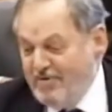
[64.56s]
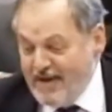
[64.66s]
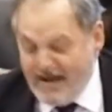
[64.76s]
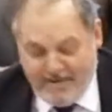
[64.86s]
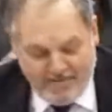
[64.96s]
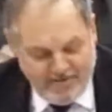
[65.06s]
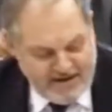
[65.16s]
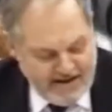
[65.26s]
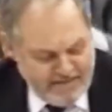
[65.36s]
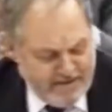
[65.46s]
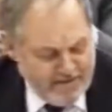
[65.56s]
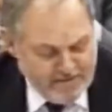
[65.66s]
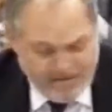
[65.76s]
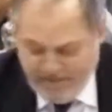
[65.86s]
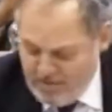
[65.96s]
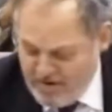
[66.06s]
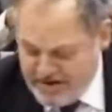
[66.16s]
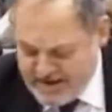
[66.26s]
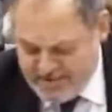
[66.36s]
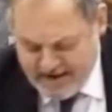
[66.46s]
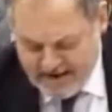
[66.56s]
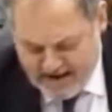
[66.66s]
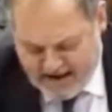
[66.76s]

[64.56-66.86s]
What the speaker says: who were the only people who seemed to want to speak.